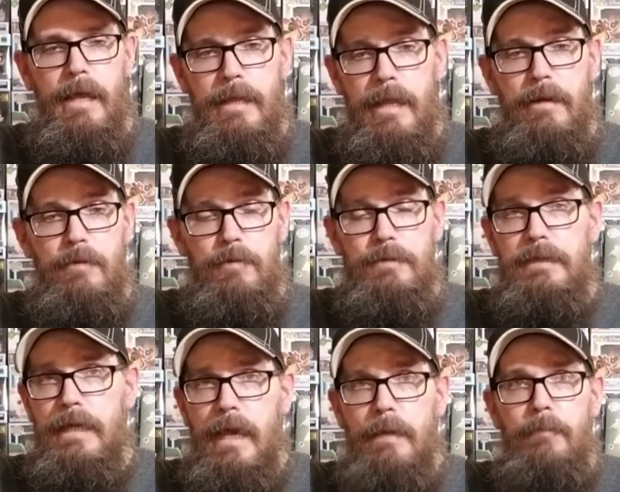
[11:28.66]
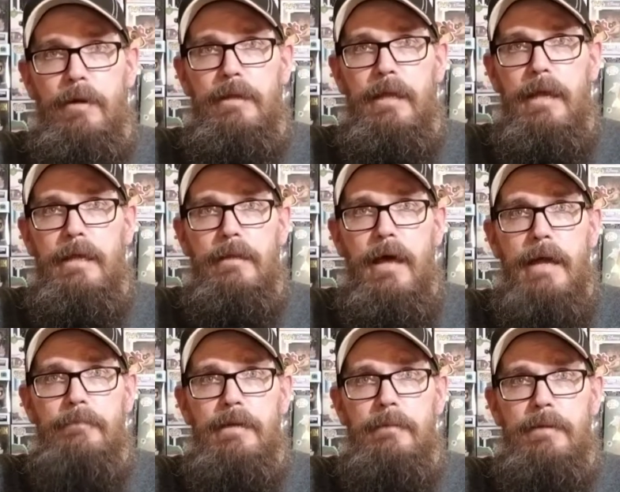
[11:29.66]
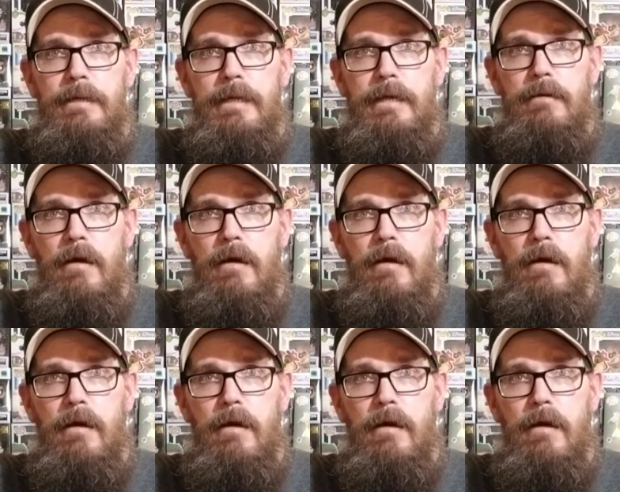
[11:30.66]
then, of course, it came with a live DVD